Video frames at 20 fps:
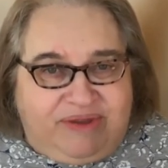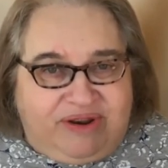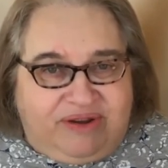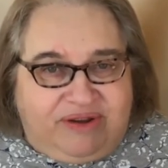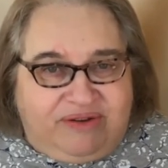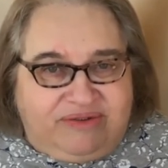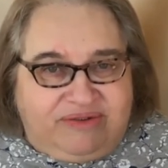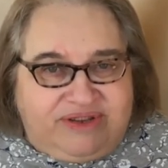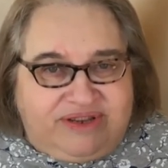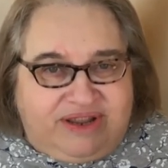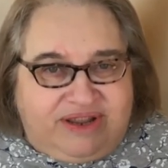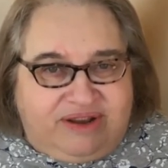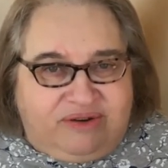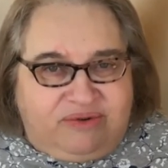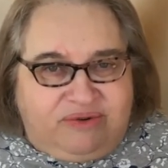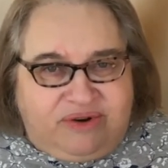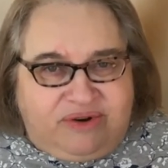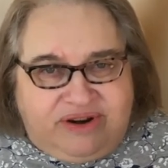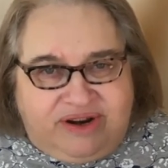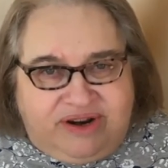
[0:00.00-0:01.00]
you know, it's like
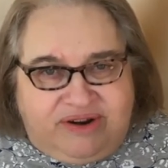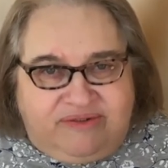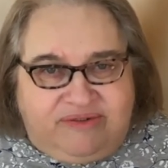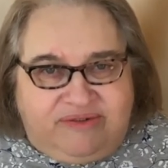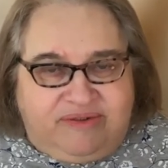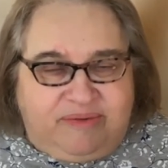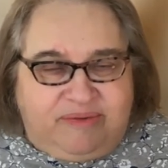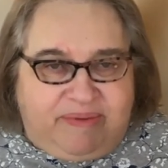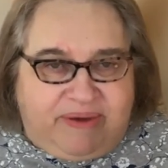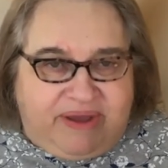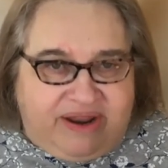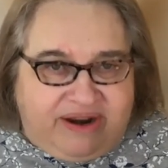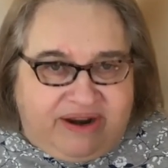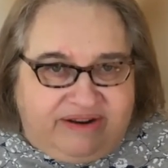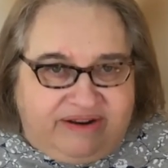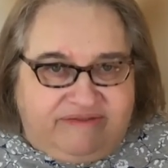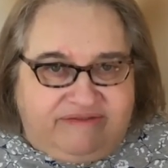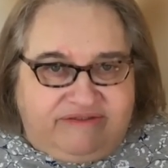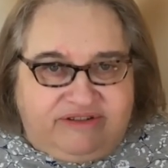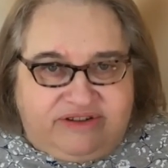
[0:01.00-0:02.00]
ordinary,
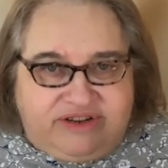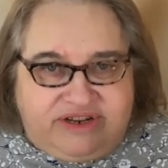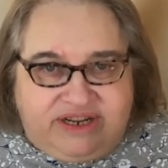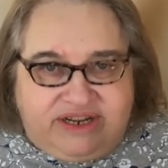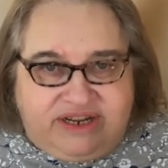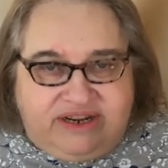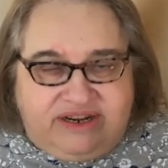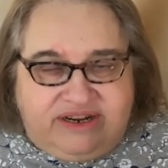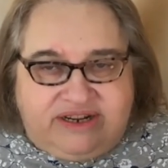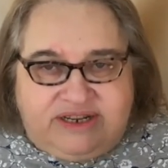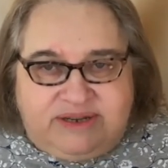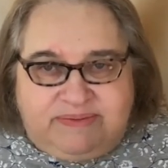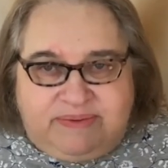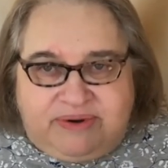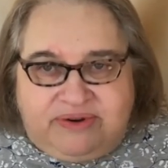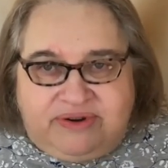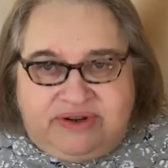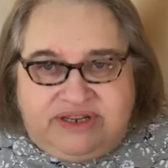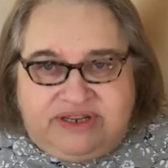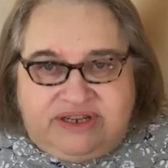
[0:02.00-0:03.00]
repetitive, routine
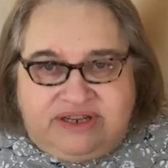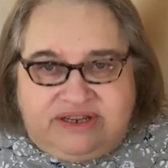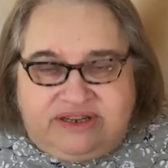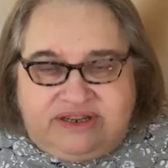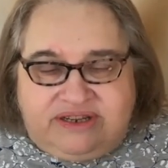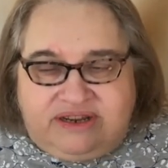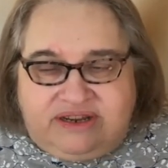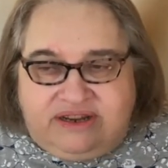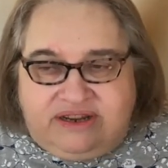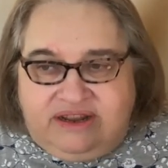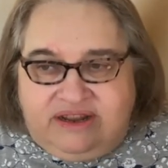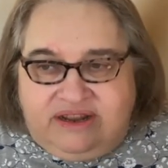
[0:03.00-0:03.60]
experiences